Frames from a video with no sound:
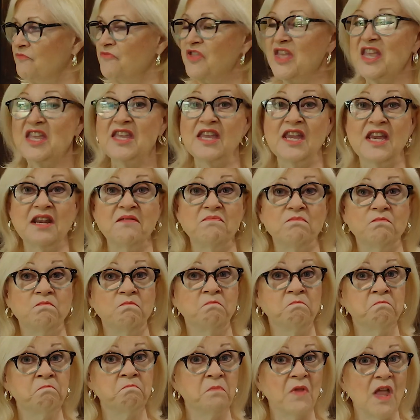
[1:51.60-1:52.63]
thinking
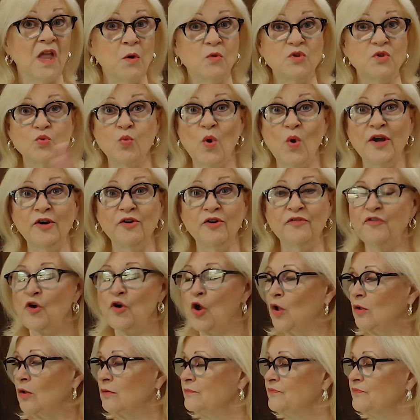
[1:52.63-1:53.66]
it was
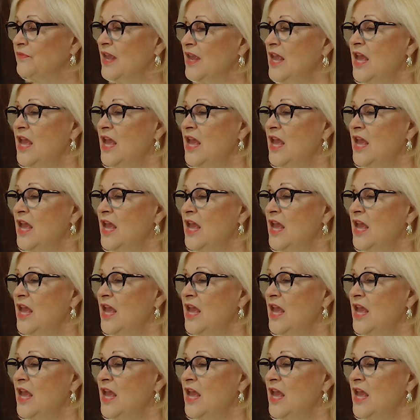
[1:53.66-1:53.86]
wonderful.